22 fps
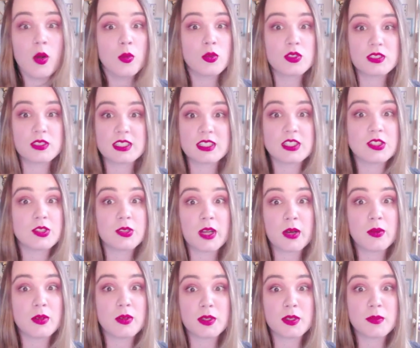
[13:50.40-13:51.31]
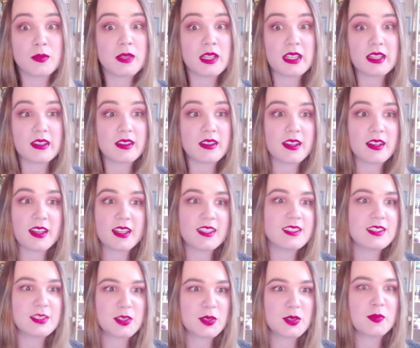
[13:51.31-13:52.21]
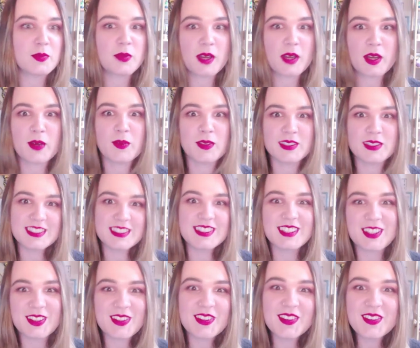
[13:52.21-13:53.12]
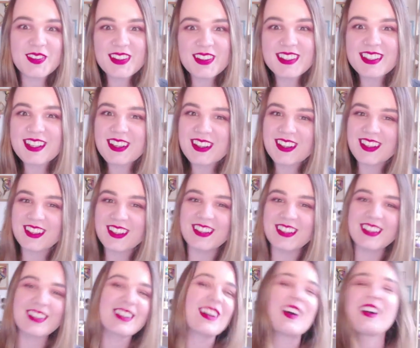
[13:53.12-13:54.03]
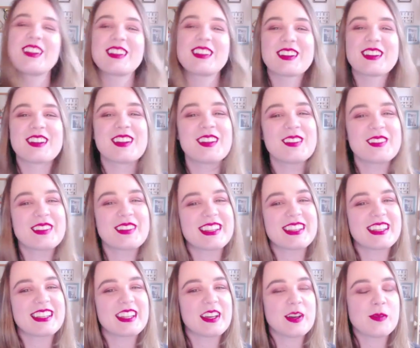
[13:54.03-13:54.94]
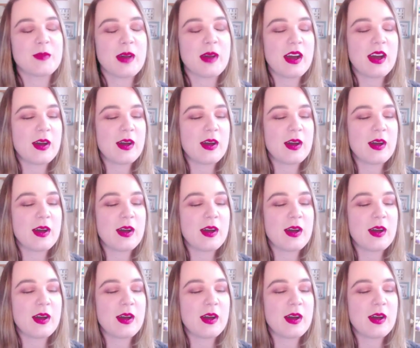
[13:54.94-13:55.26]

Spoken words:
we'll send you out one immediately. I assume I wasn't the only one calling or emailing them.